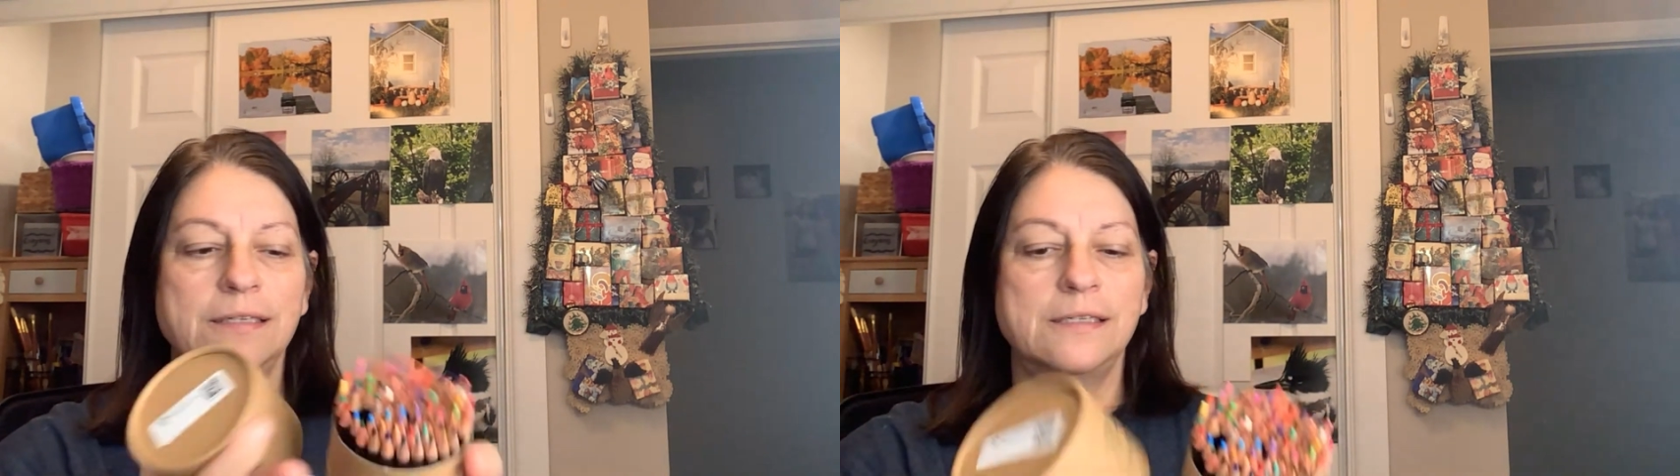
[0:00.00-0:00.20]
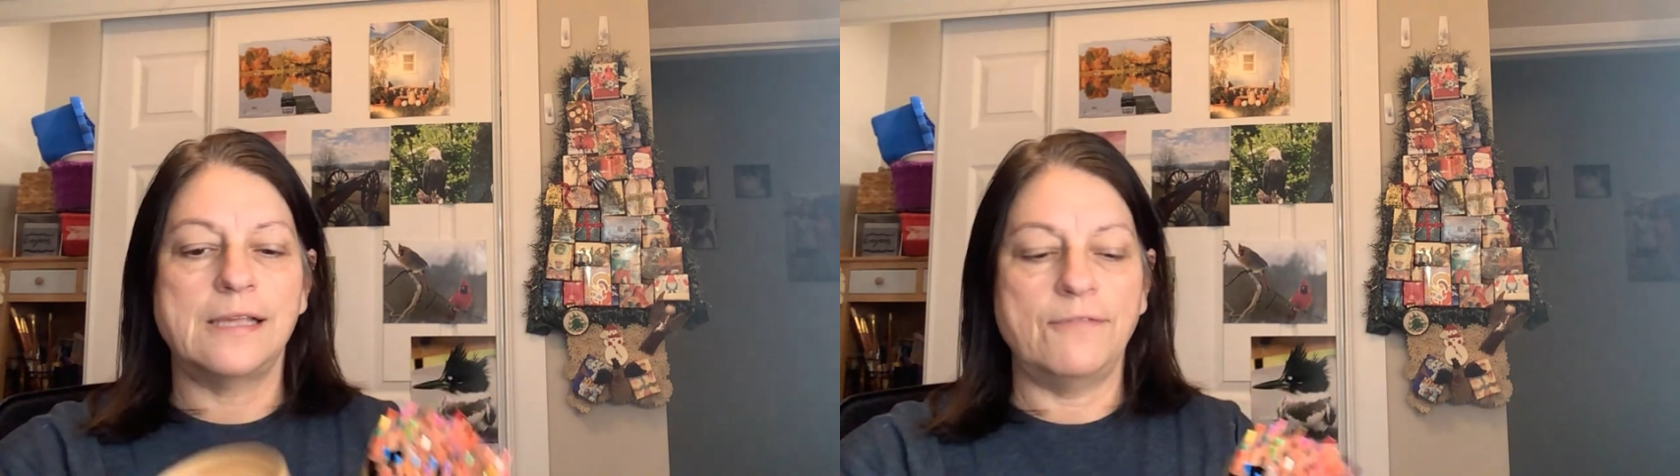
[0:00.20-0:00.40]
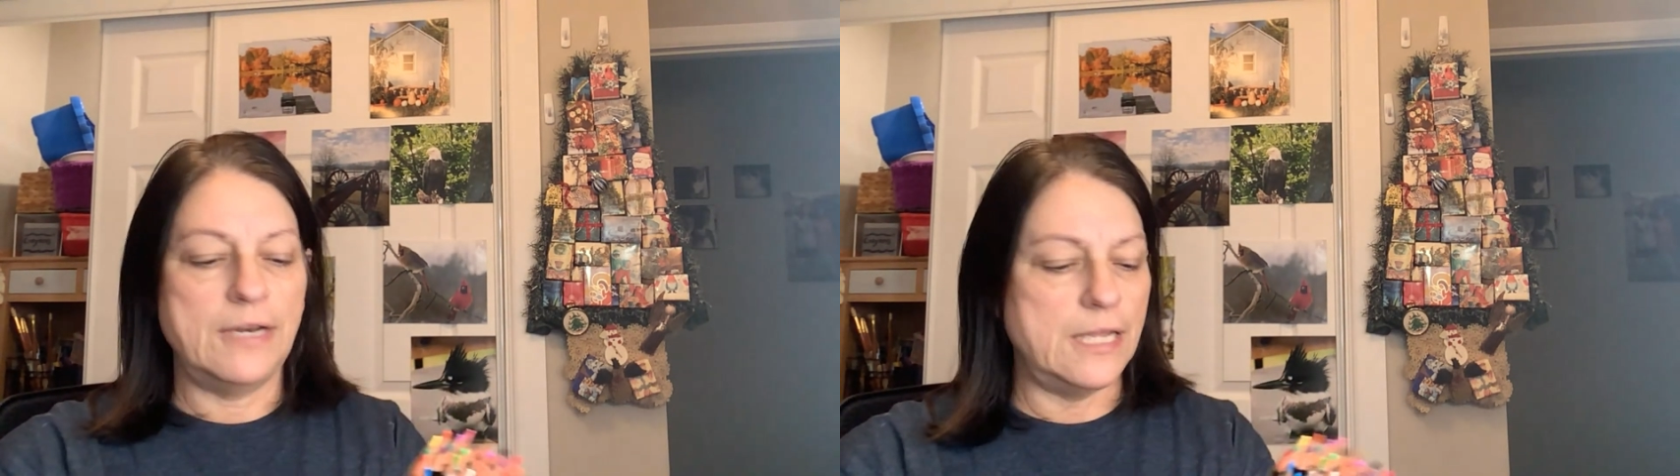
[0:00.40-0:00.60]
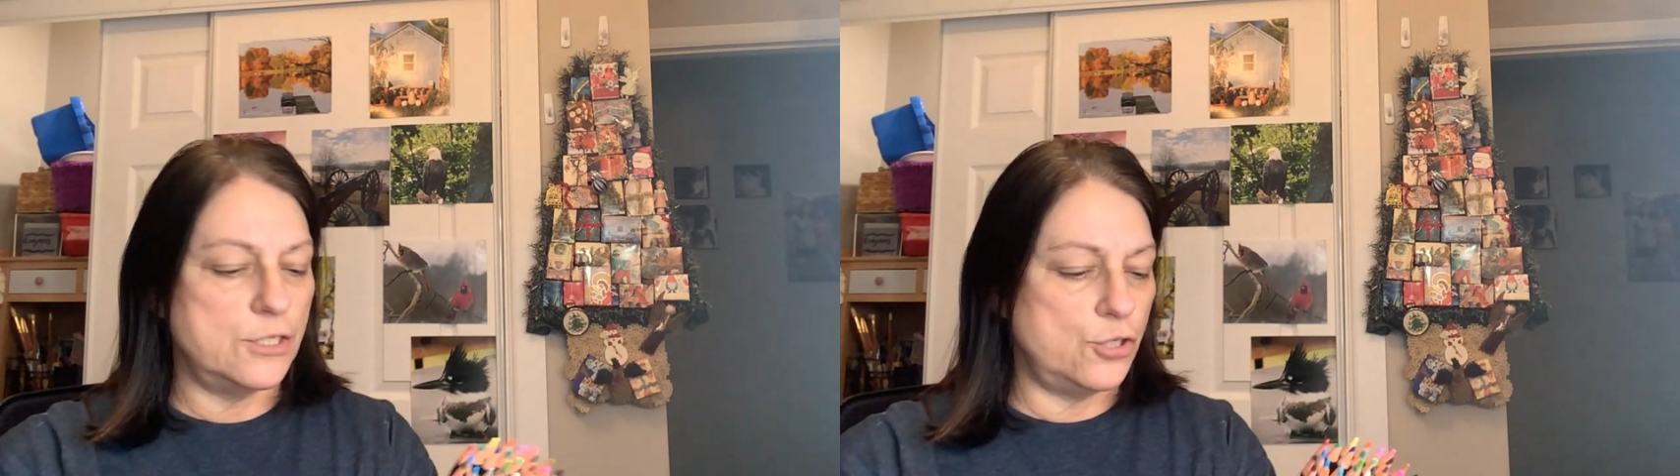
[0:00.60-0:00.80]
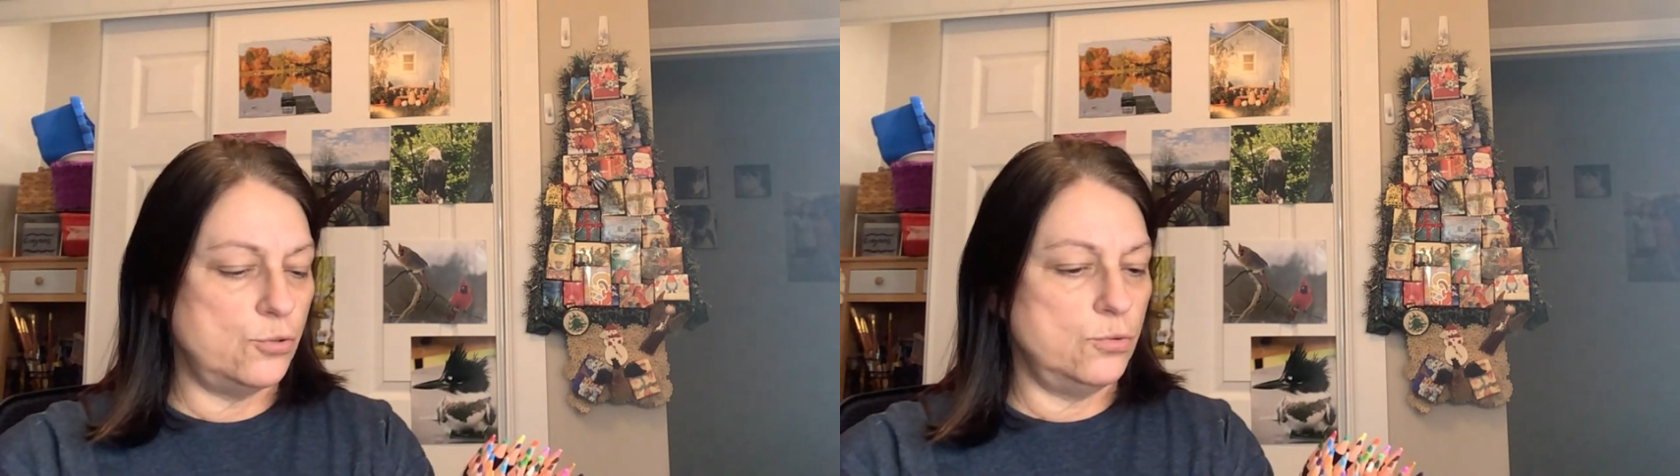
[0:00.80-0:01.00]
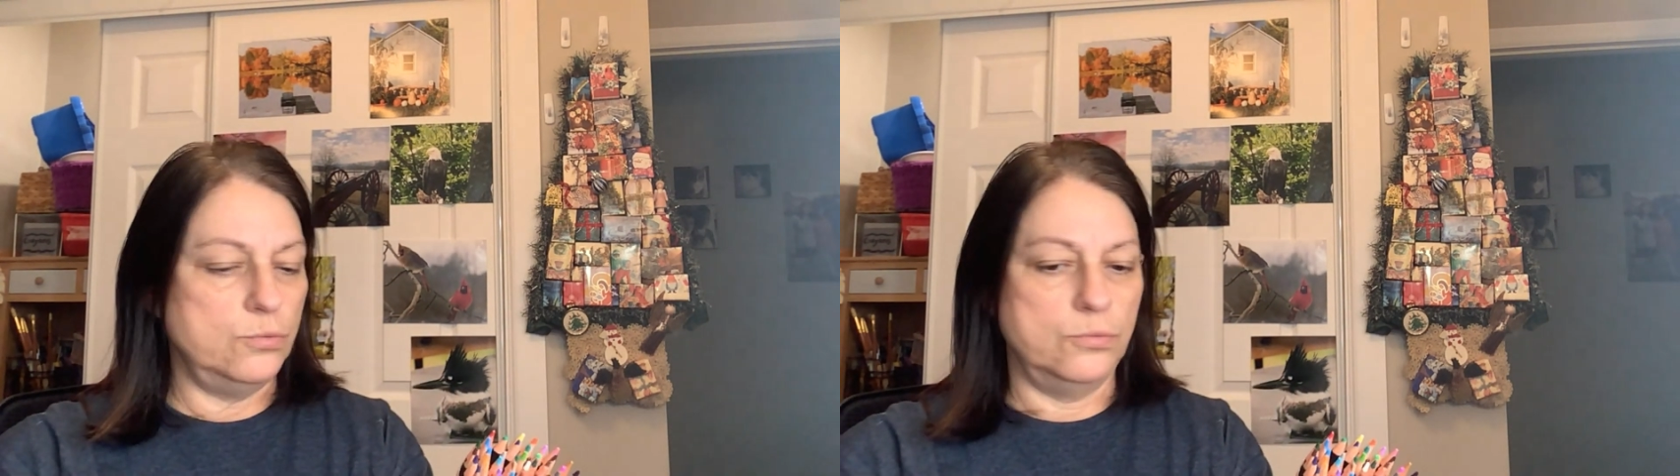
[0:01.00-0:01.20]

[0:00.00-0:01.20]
72